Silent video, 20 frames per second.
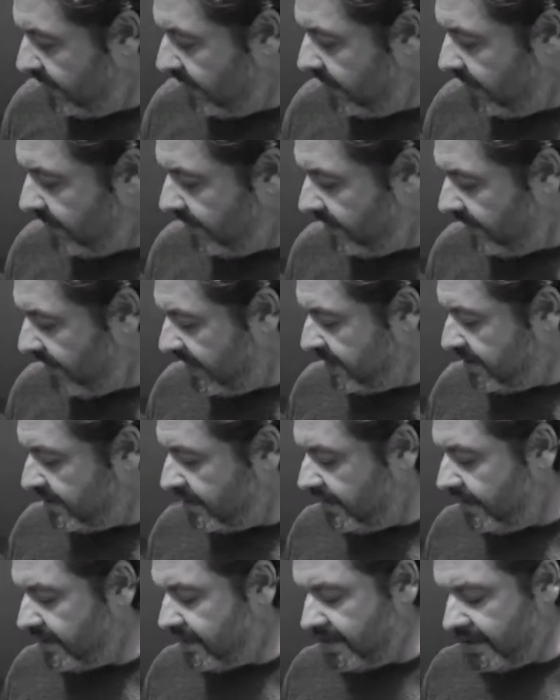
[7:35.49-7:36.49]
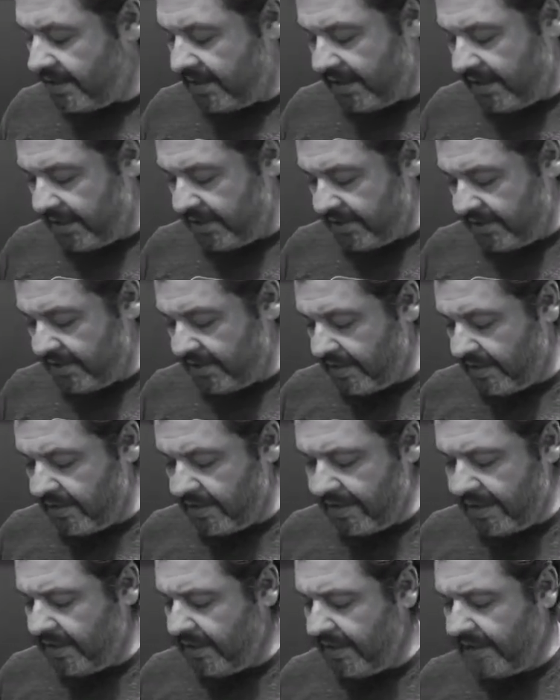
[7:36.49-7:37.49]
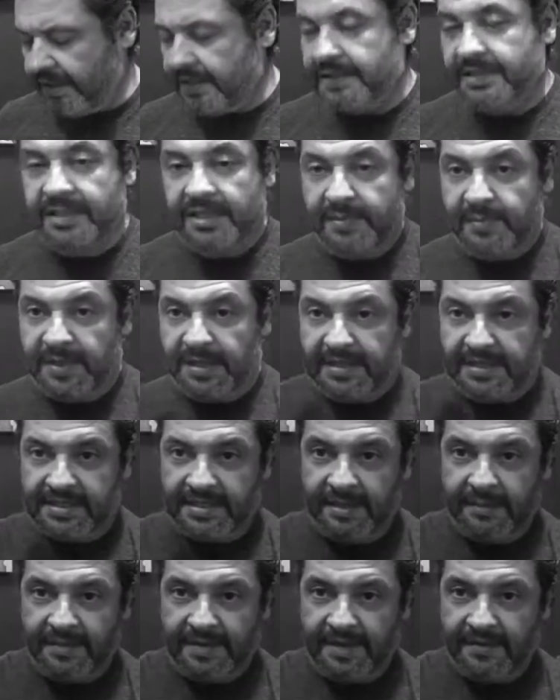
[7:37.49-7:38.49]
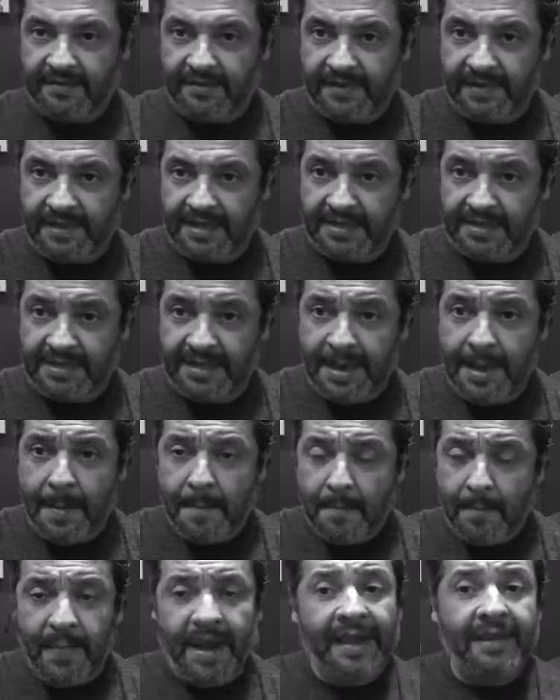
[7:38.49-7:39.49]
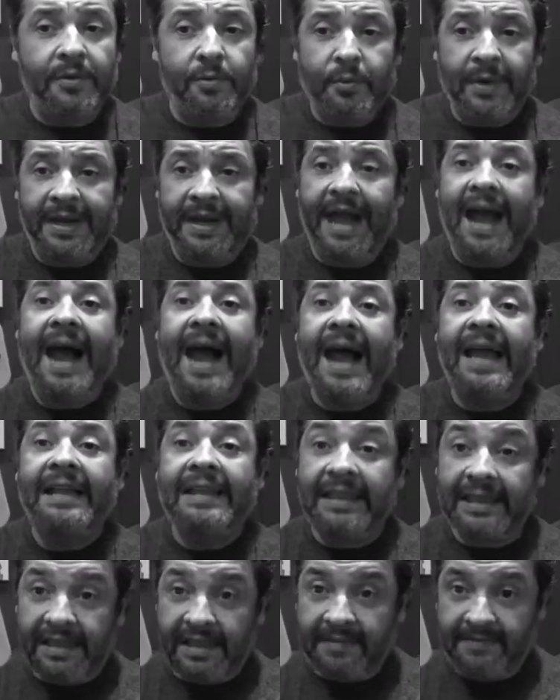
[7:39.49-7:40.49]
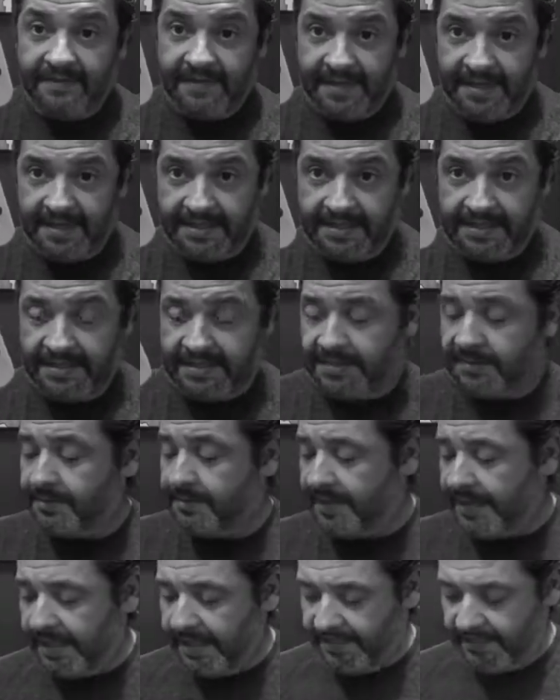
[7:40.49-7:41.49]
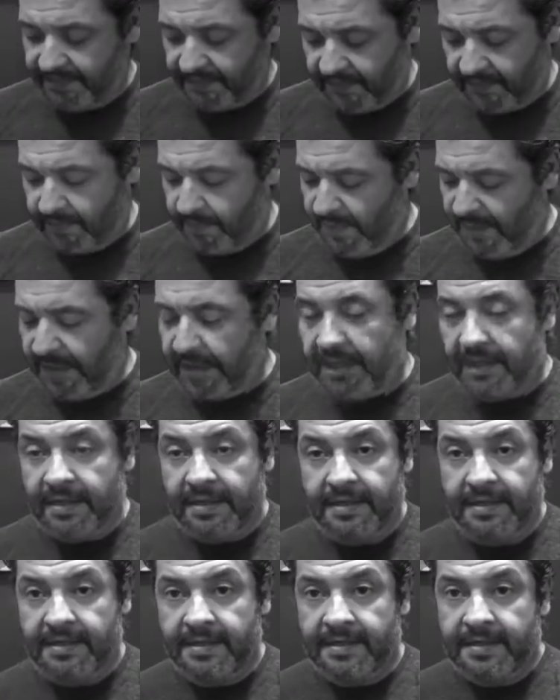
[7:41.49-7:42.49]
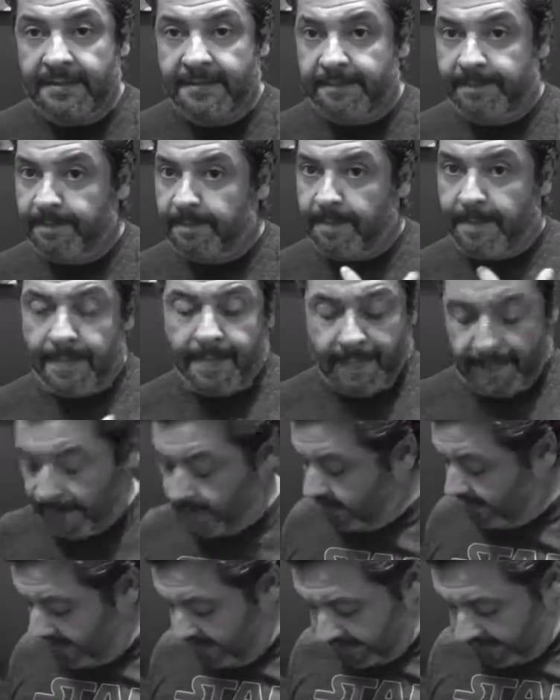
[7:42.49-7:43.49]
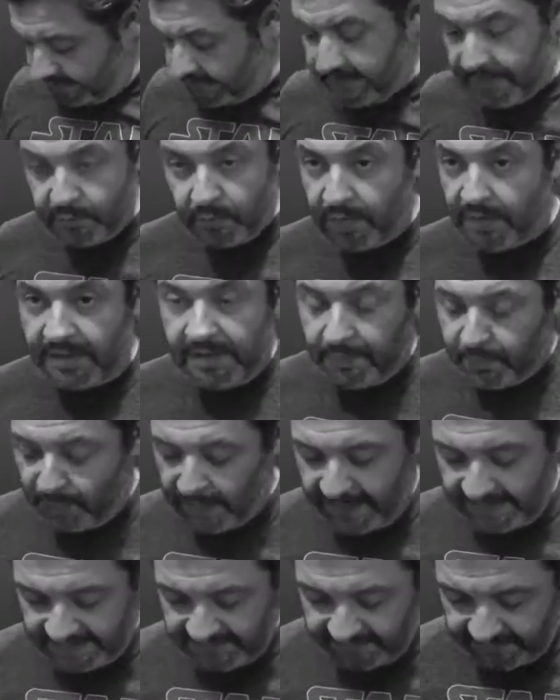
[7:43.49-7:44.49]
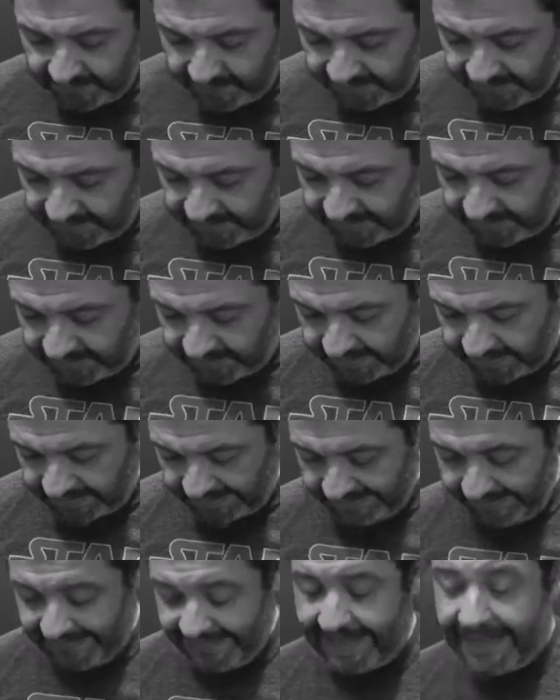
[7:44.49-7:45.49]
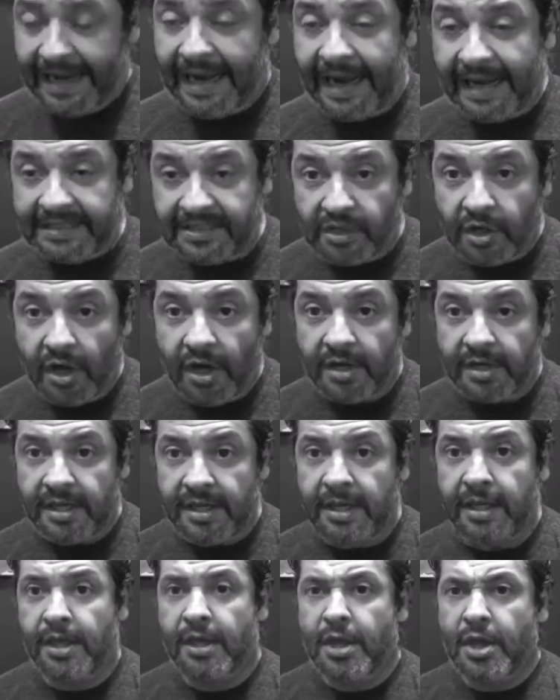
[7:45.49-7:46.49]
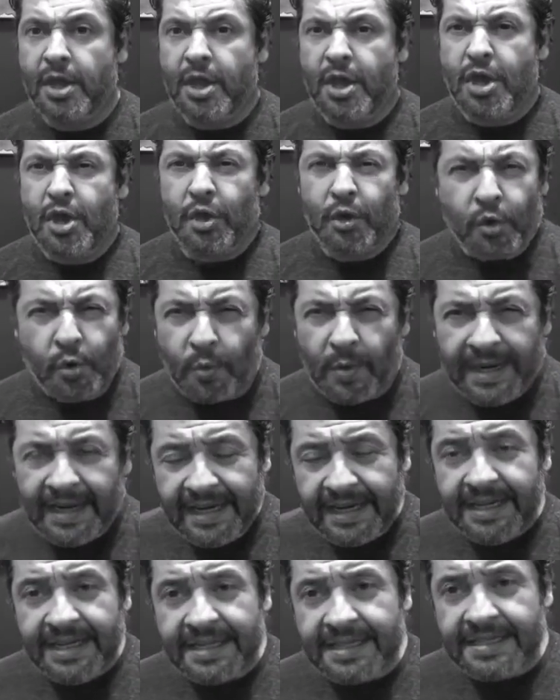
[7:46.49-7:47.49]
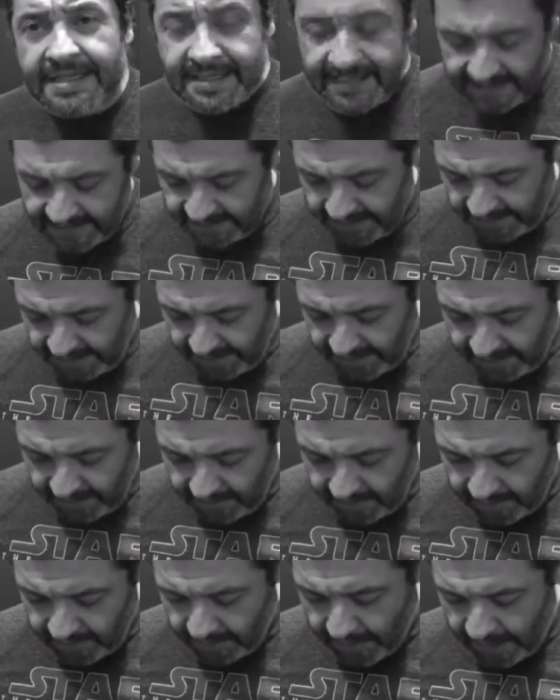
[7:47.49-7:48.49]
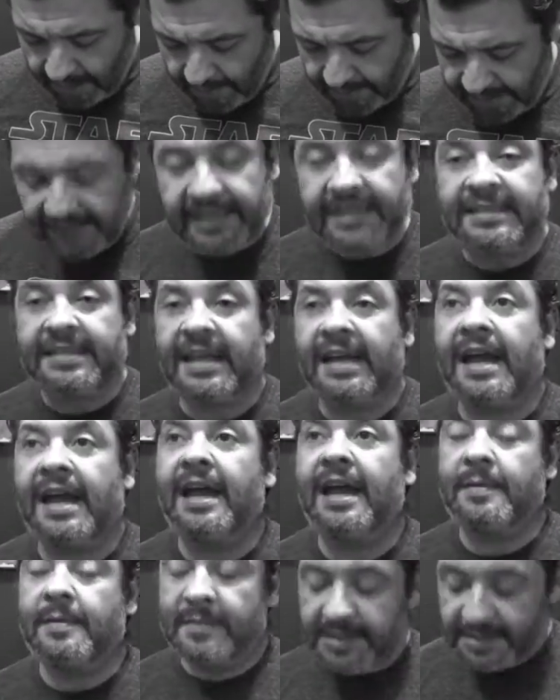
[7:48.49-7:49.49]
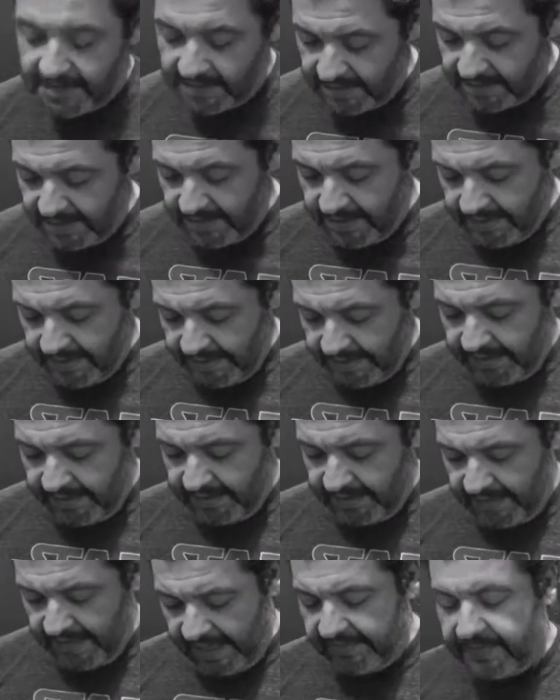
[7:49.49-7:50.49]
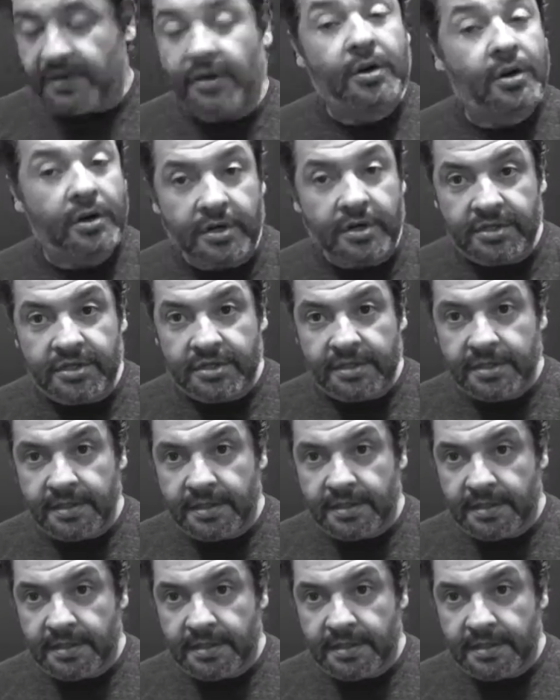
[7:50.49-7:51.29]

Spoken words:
and eventually it's going to get you there. And it's going to be the same thing for this. By the way, I love this, right? For me, this is worth the price of admission. Ice hockey, Gradius. You know how many times I cursed